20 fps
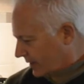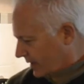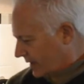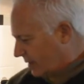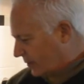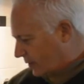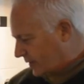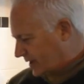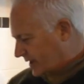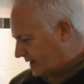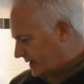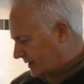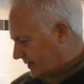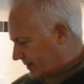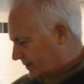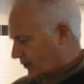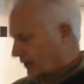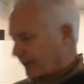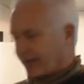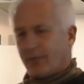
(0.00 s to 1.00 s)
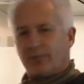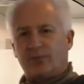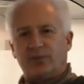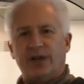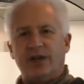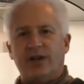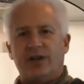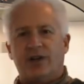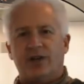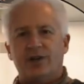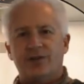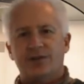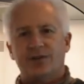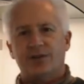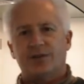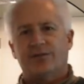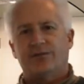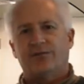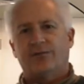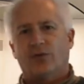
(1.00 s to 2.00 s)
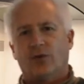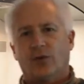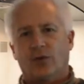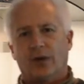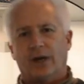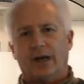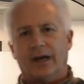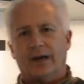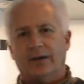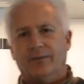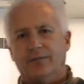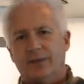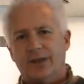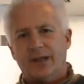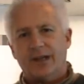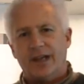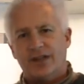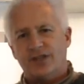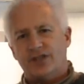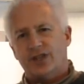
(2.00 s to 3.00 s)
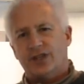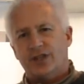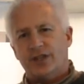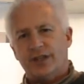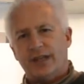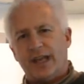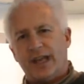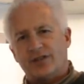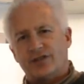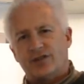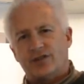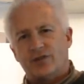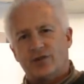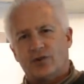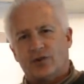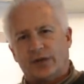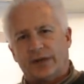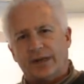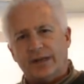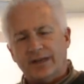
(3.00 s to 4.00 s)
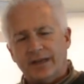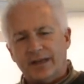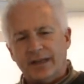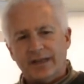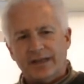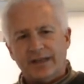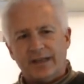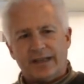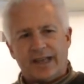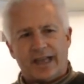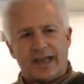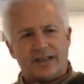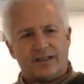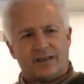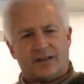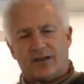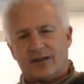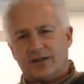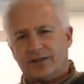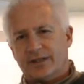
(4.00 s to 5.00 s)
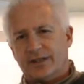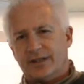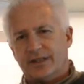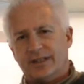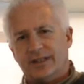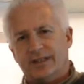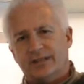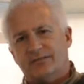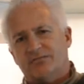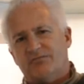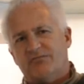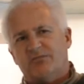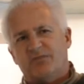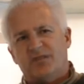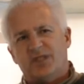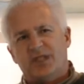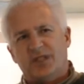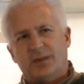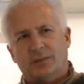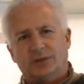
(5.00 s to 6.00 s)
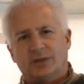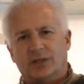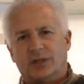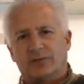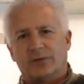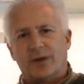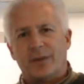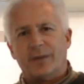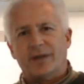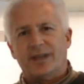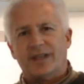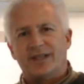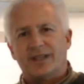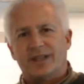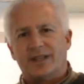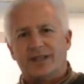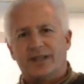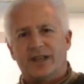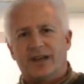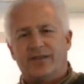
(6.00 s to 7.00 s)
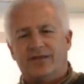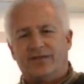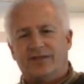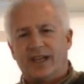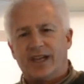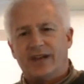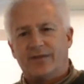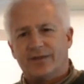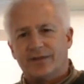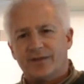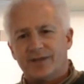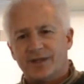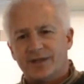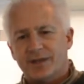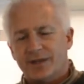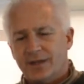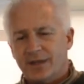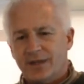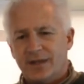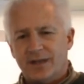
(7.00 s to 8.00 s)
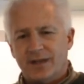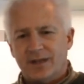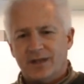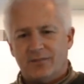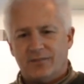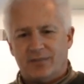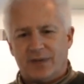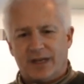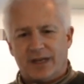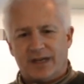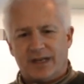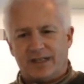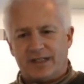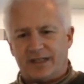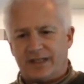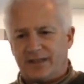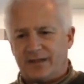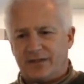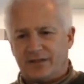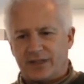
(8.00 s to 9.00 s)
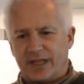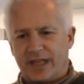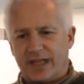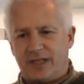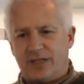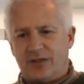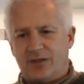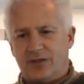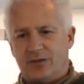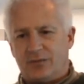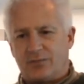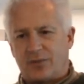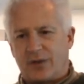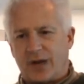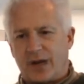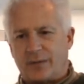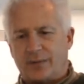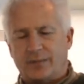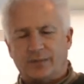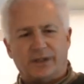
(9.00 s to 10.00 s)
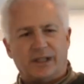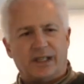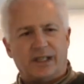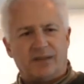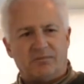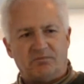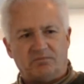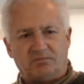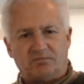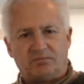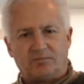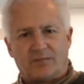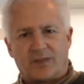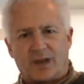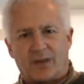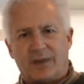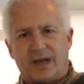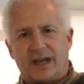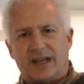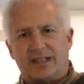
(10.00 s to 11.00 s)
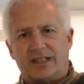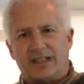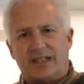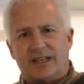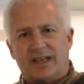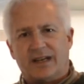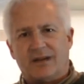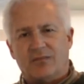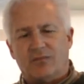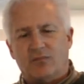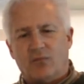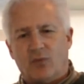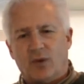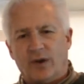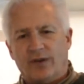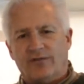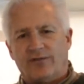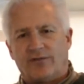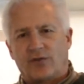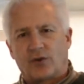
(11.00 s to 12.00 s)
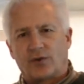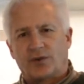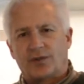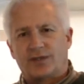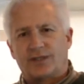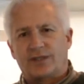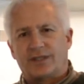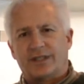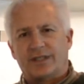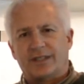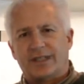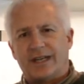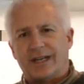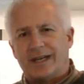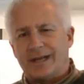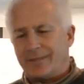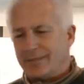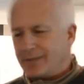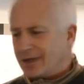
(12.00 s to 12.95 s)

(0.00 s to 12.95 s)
which is sort of a precursor for a chicken cacciatore. It has all the similar reminiscent flavors, but it'll take you probably about 1/4 the time.